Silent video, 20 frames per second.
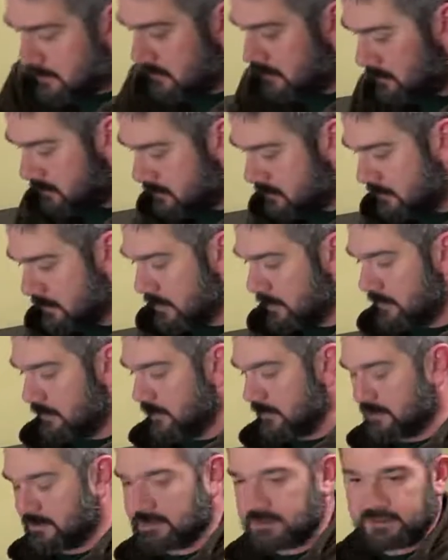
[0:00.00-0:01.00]
So
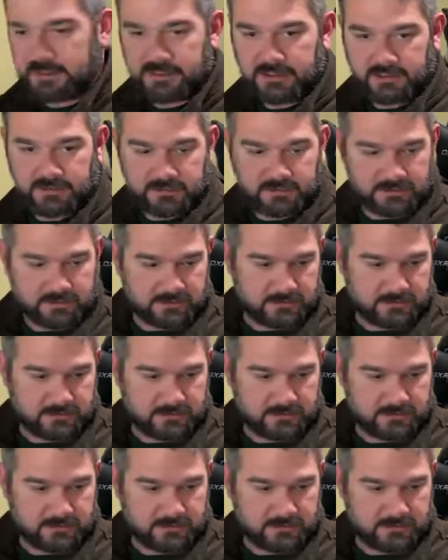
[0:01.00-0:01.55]
let's see.